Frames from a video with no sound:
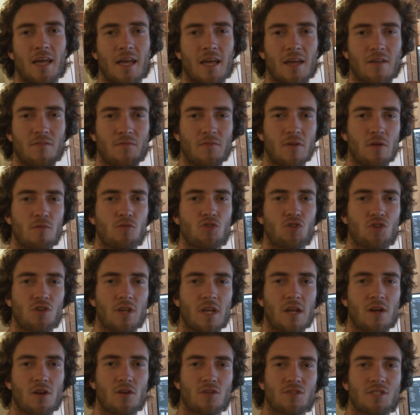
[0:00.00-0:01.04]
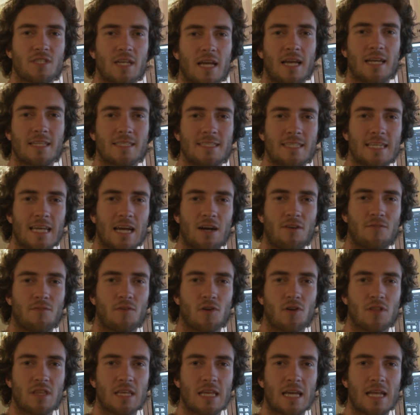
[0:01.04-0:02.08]
in future years and see how
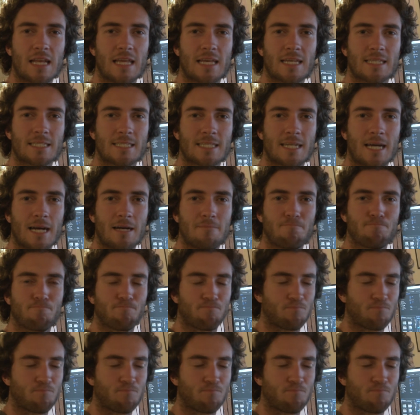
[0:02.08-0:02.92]
far the Yeti has come.